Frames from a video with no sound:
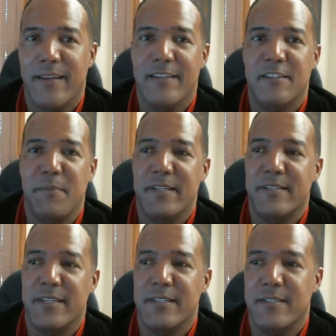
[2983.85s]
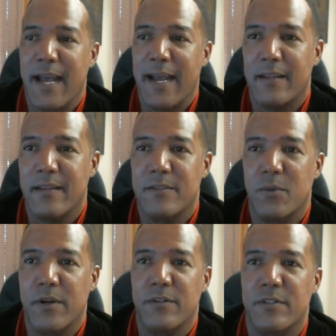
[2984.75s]
that speaks exactly to
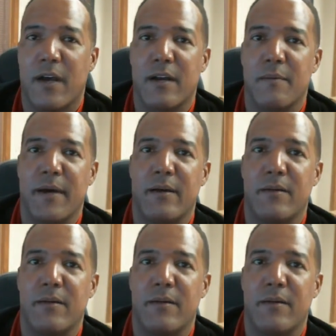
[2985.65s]
what you're talking about.